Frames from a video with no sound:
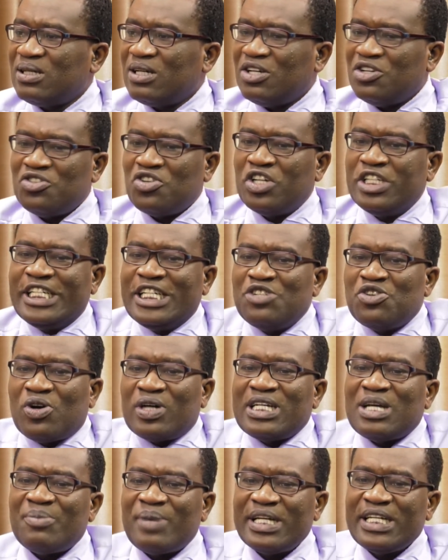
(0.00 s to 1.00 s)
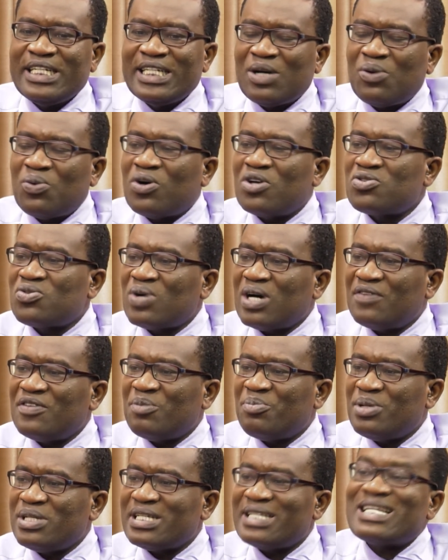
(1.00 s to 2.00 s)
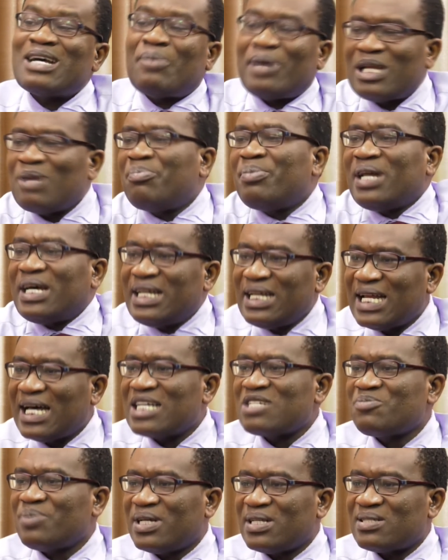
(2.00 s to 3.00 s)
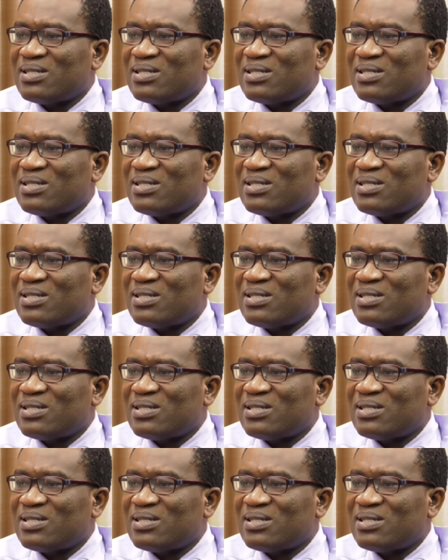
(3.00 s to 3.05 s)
You don't need all the money in the world to have the peace. It's about the planning aspect.